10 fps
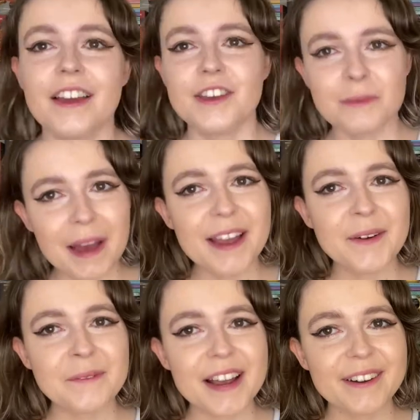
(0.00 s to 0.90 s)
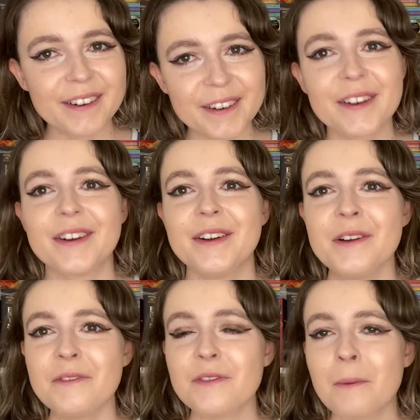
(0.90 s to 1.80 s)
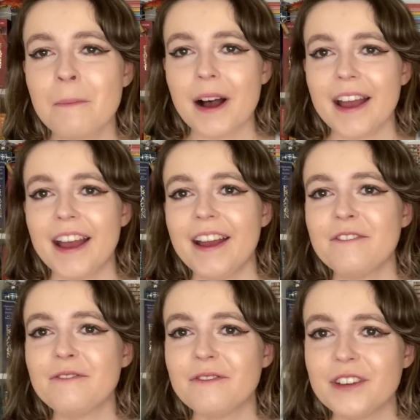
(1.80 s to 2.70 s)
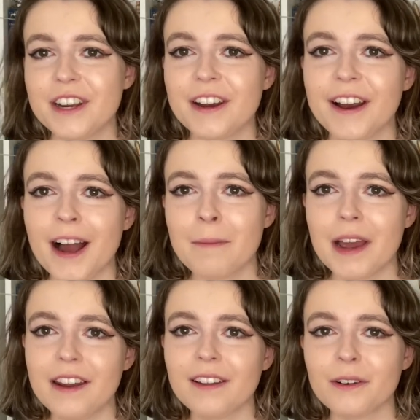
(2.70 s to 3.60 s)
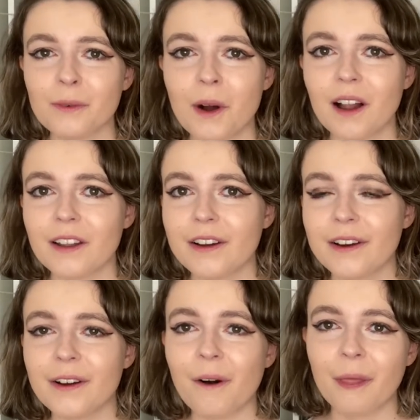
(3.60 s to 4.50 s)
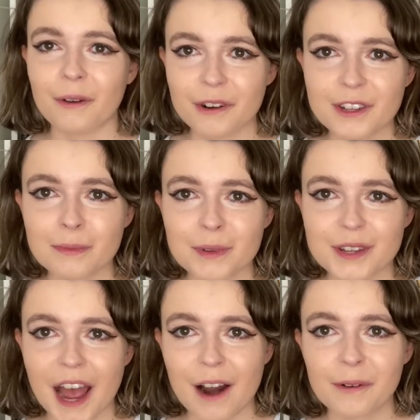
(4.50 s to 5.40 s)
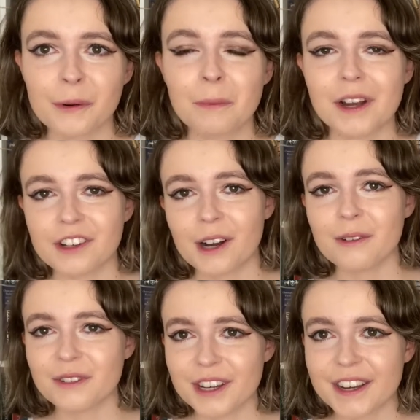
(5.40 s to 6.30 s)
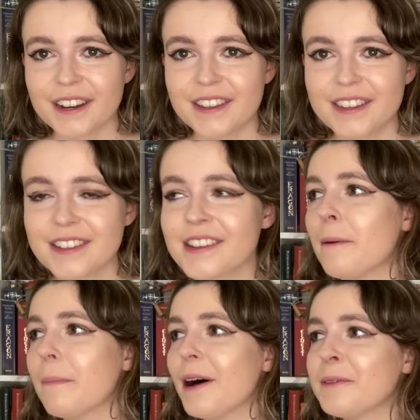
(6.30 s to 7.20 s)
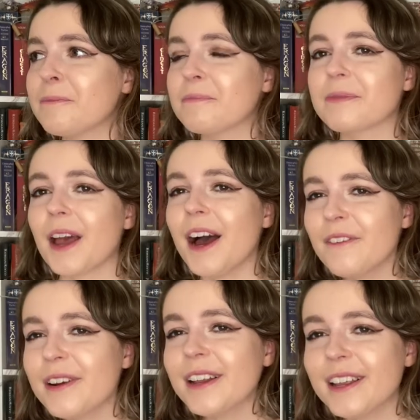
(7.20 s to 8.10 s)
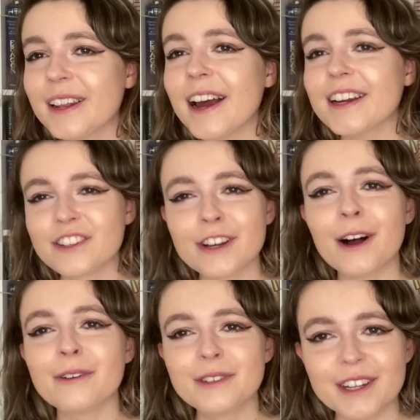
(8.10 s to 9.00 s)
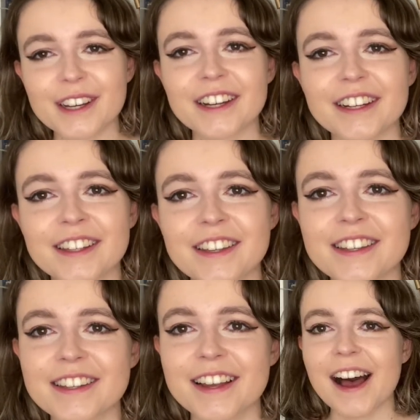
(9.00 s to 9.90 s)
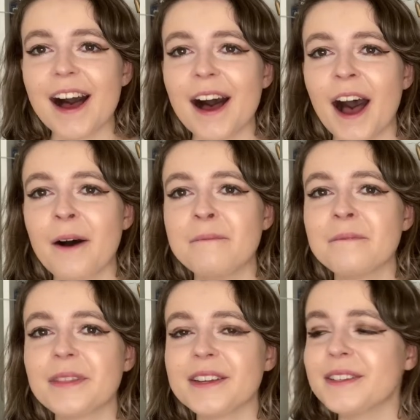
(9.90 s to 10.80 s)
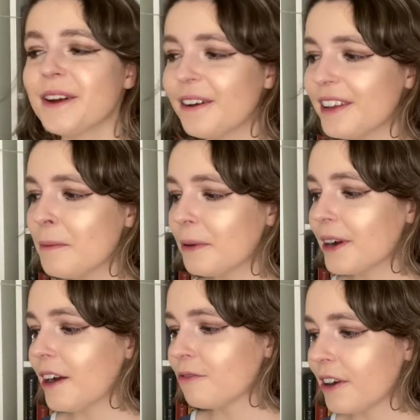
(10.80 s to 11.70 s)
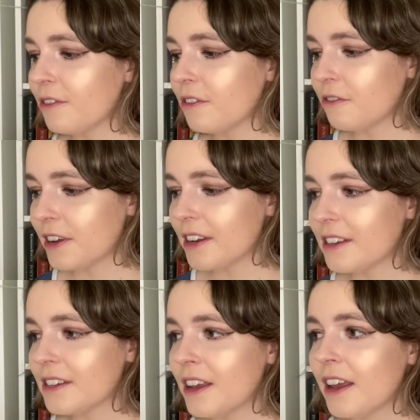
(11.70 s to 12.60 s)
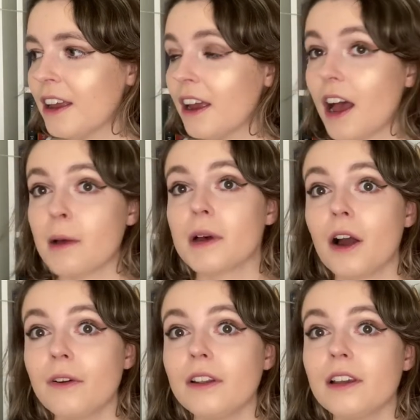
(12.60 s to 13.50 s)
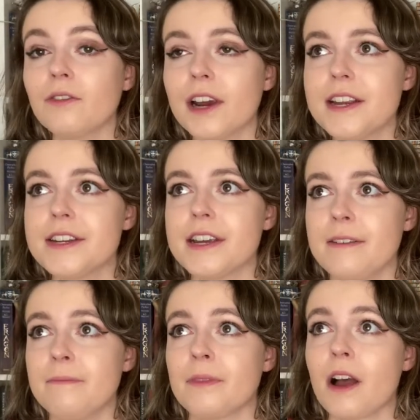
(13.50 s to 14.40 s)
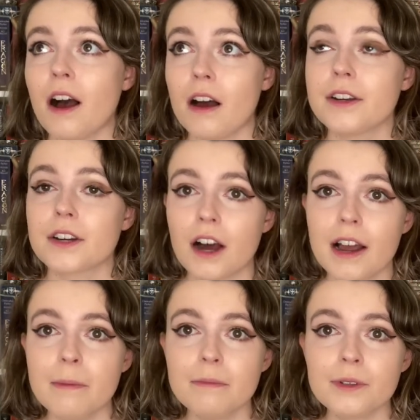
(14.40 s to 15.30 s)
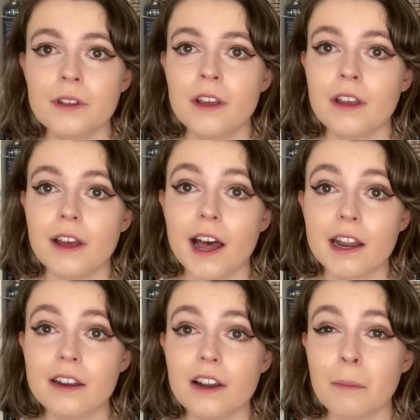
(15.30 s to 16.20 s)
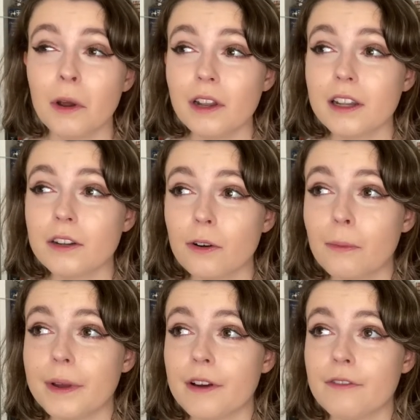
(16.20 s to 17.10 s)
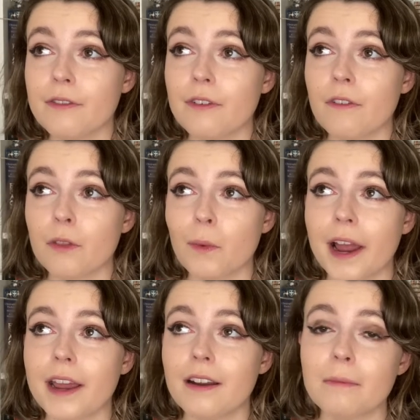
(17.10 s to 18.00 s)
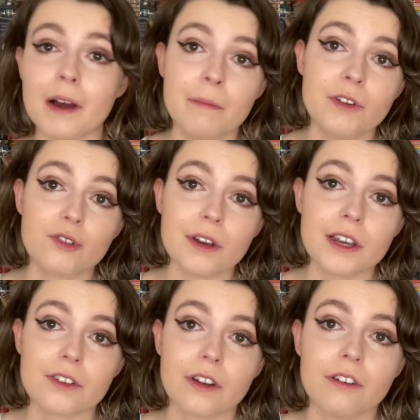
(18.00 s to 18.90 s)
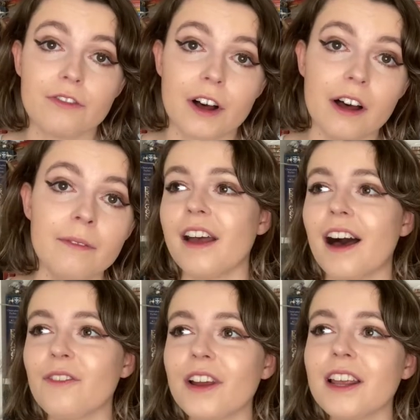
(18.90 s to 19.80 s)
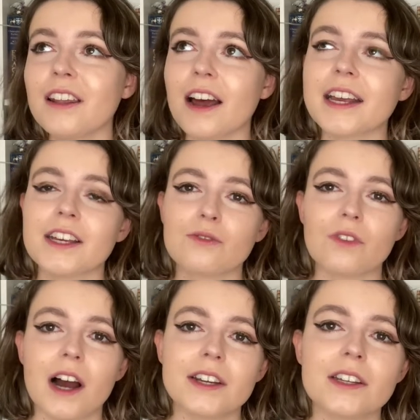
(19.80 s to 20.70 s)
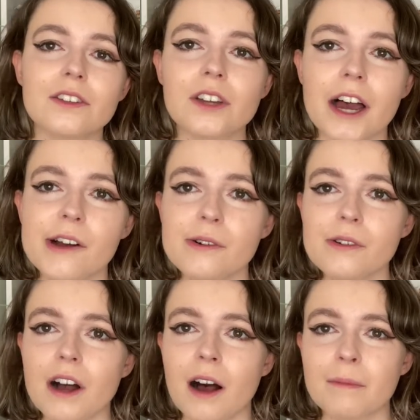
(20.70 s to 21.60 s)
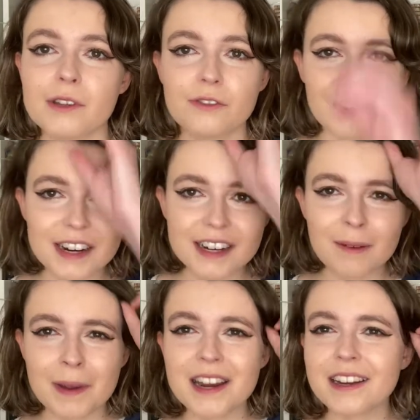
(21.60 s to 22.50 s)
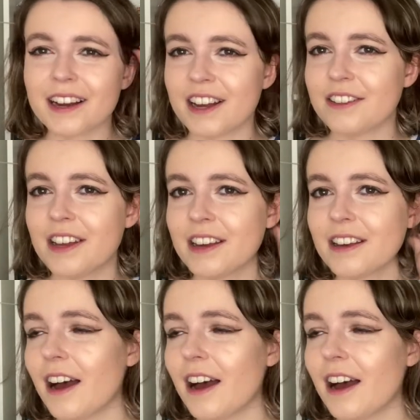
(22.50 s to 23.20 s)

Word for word: You may or may not know from my video I made a little while ago on The Christmas Carol by Charles Dickens, but I really like Charles Dickens. Um, that's the only book I've read of his. I'm currently reading Hard Times and I'm only a little bit of, of, the way in, but I'm enjoying it so far. I really like his writing style. Um, it's very comedic, I think.